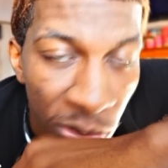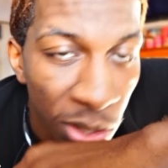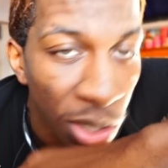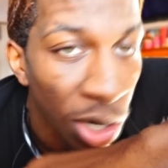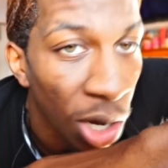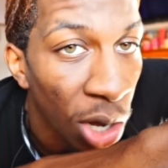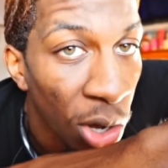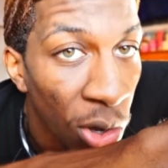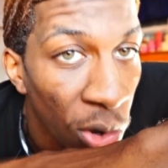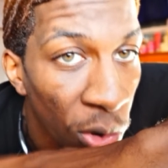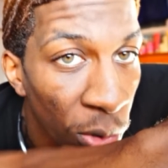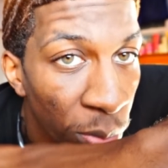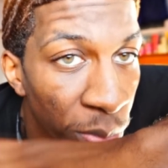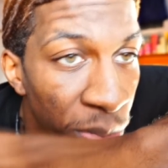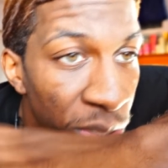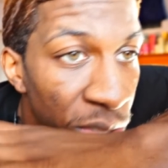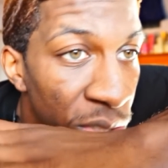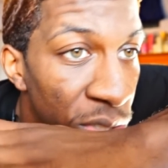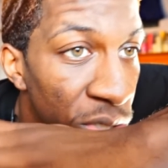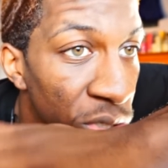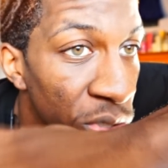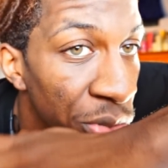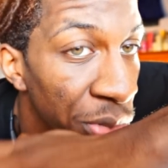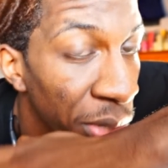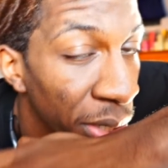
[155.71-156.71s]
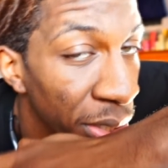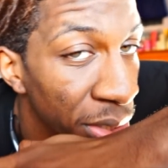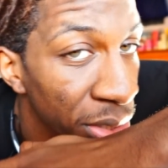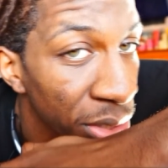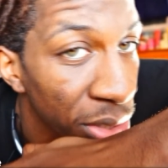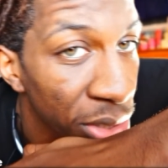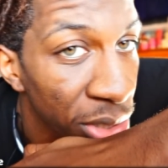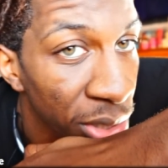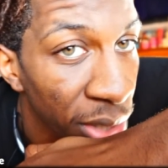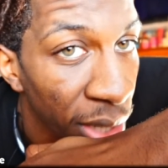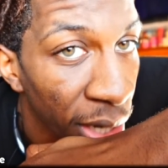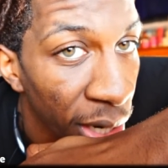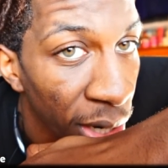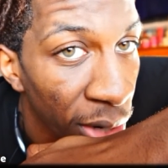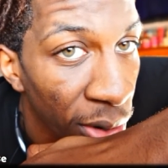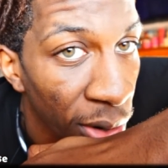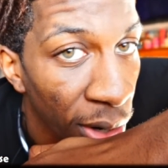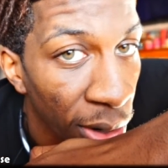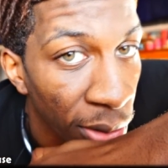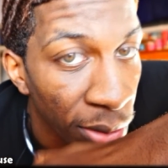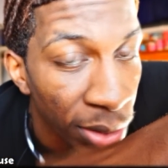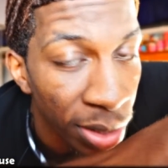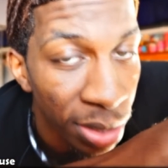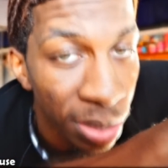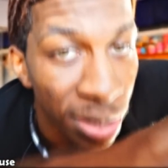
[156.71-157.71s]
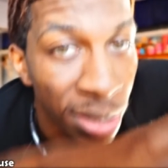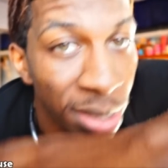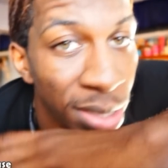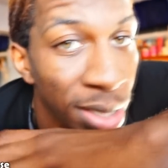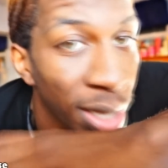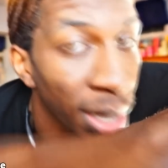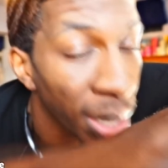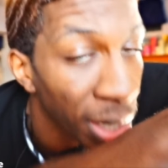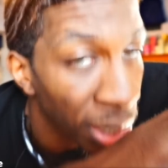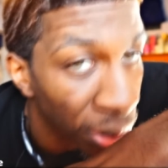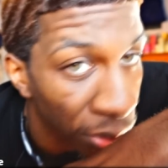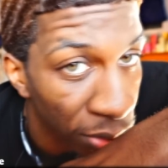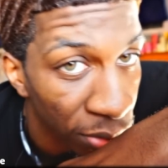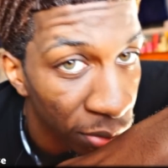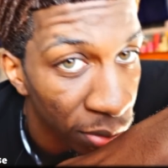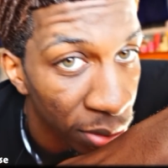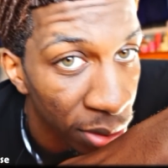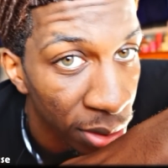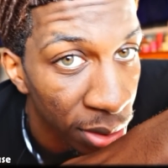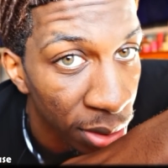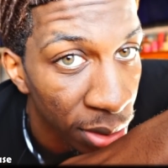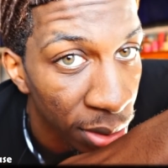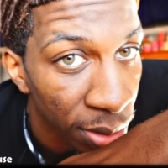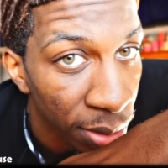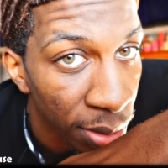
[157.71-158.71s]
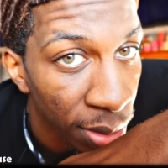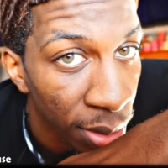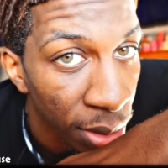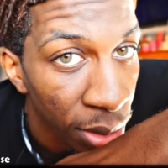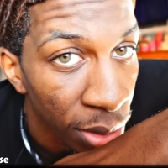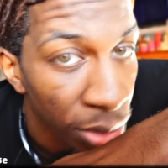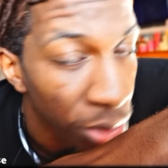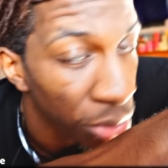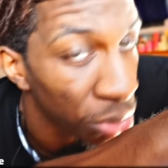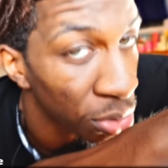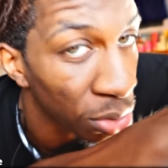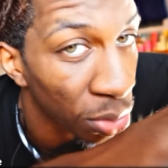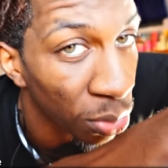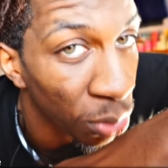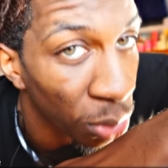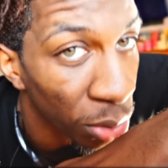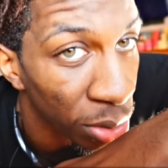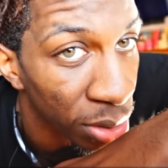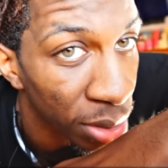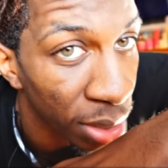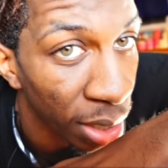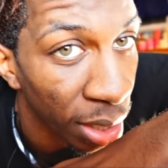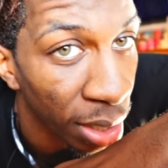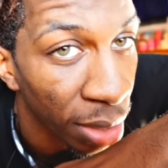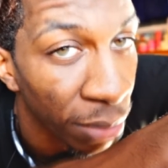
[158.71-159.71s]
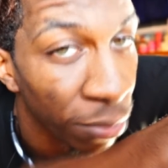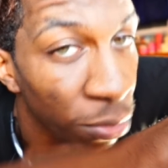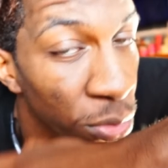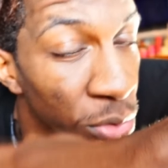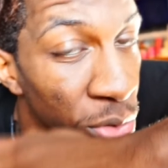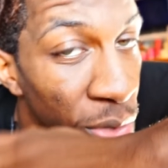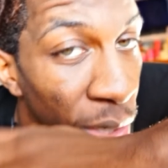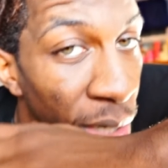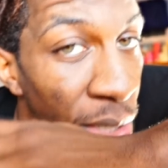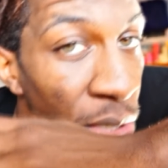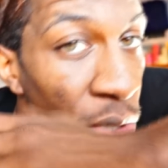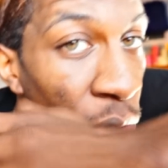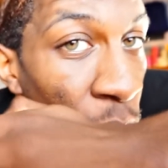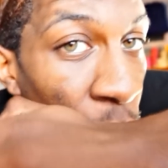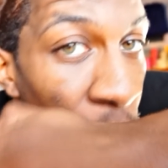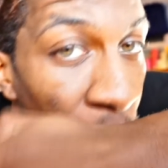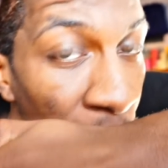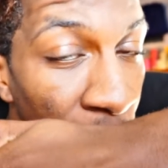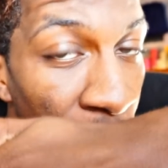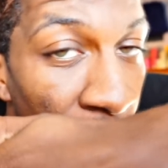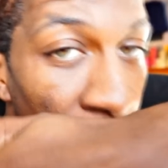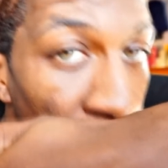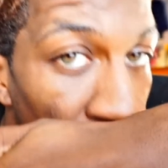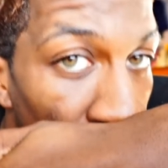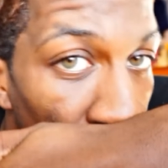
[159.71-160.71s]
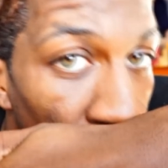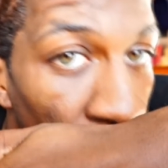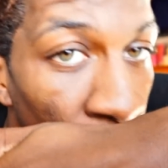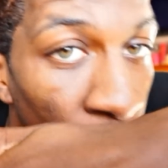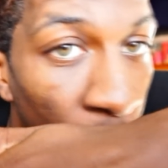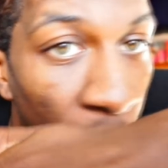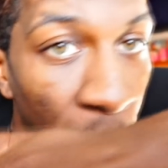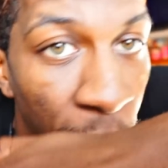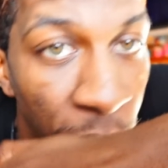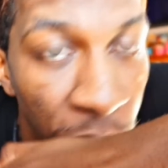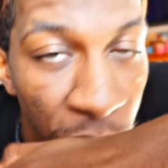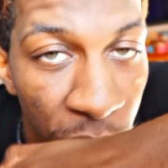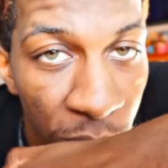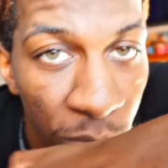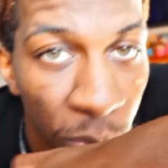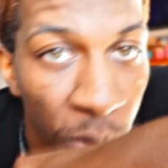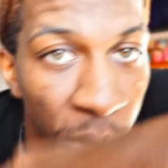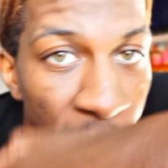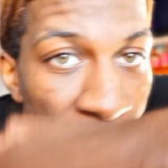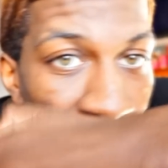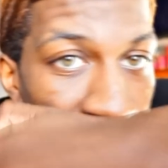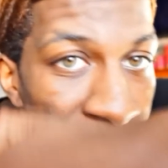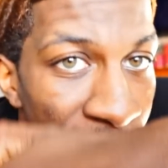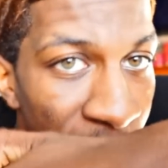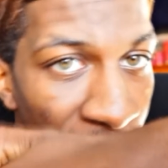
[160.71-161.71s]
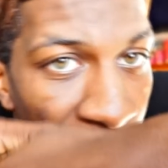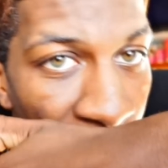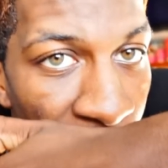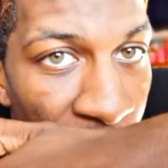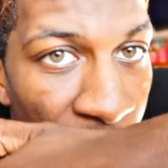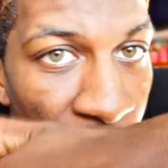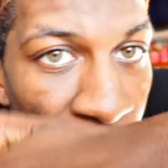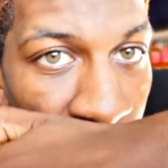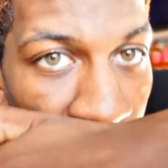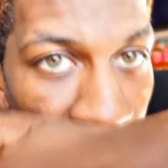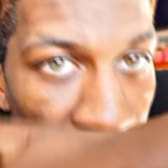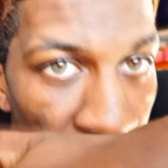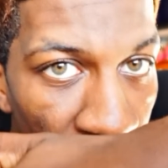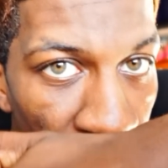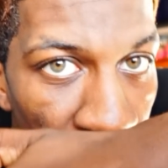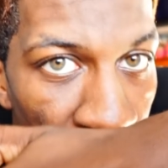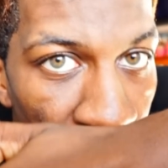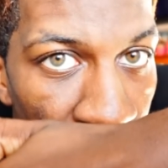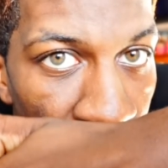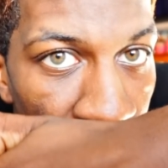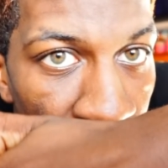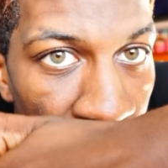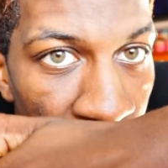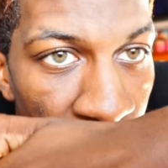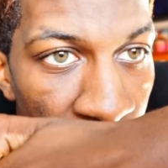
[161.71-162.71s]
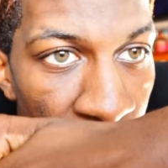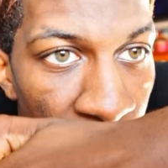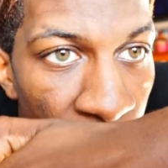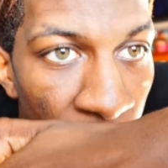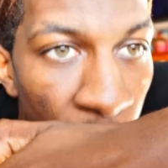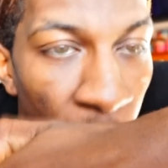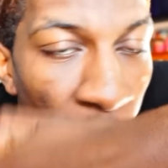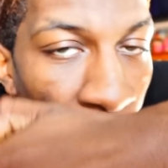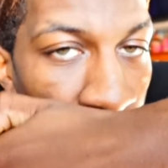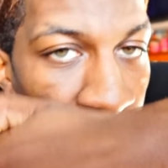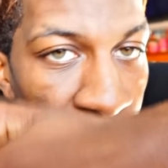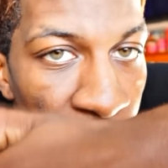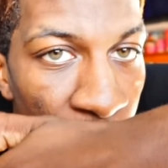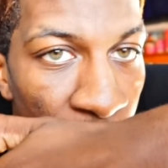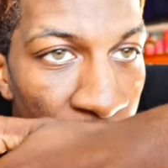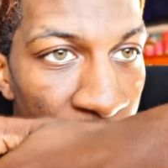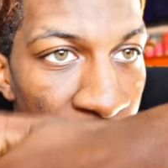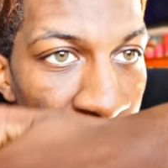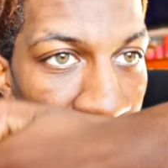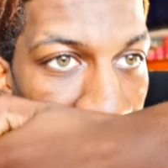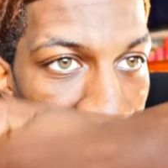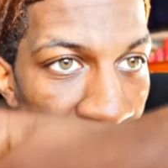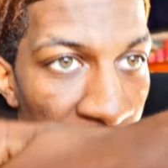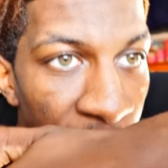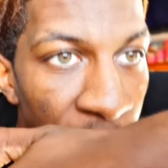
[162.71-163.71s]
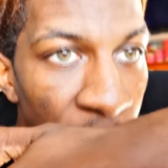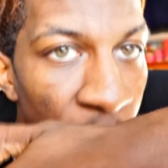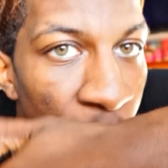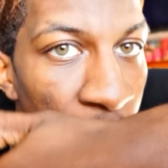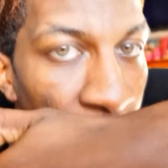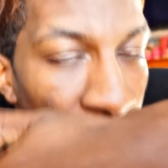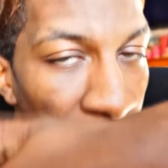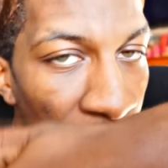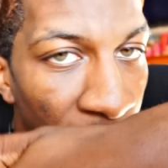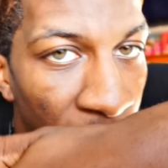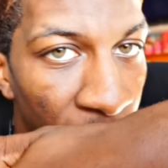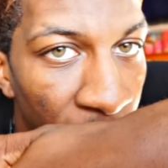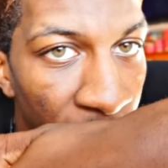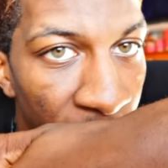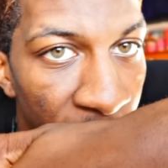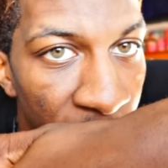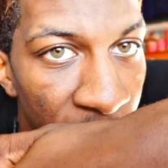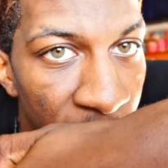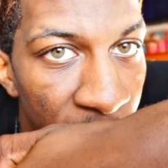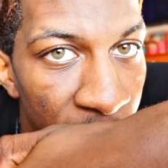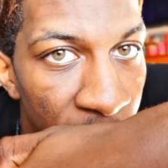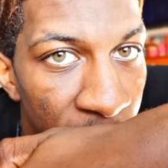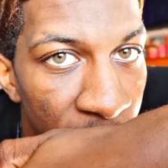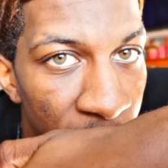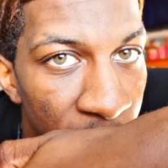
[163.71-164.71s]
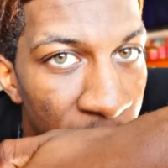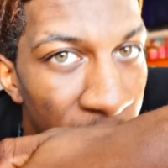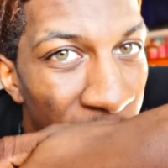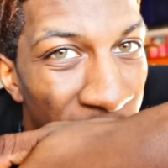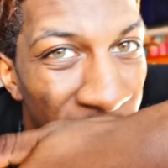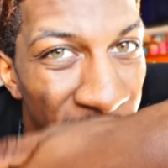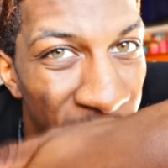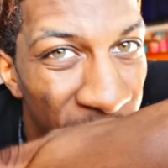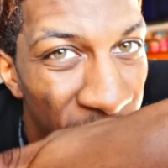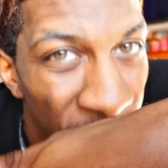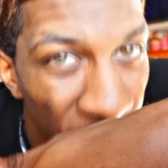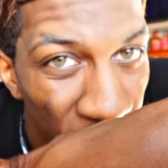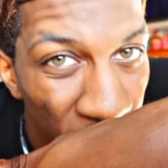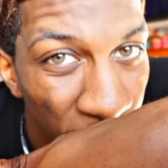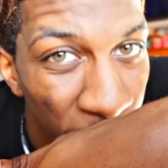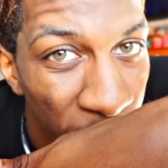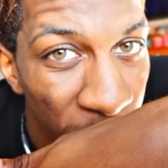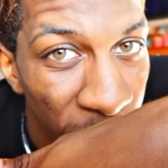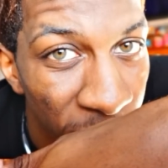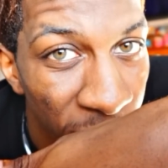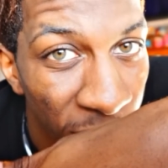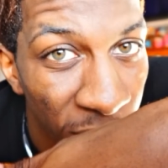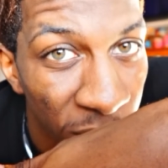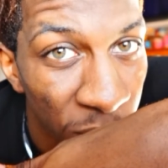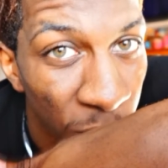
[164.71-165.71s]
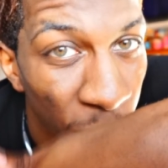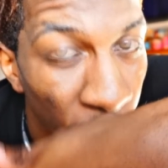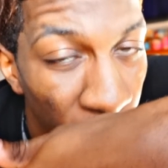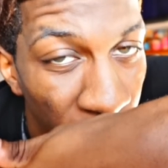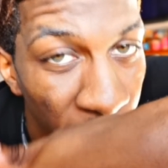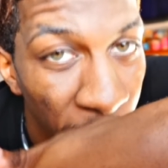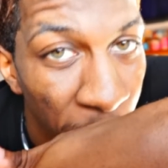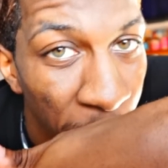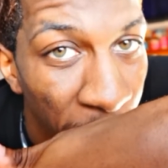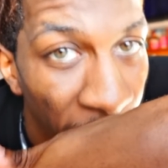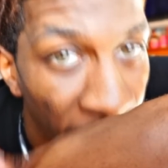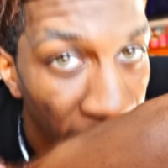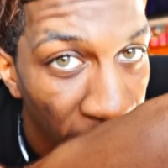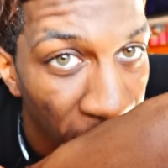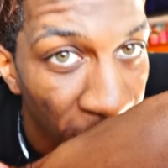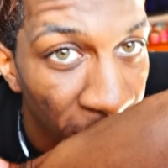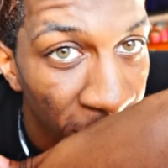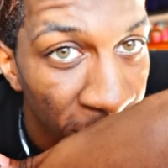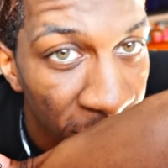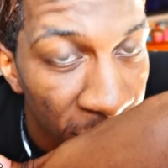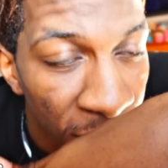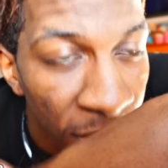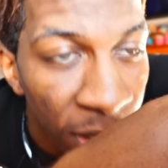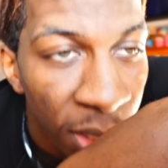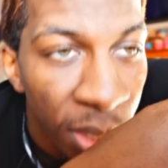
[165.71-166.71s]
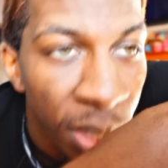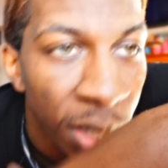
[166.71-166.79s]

Combing stretches your hair out. It detangles. You don't want that if you're trying to create a curl. Why would you want to detangle a curl? Why would you want to detangle progress? That's stupid. That's working backwards.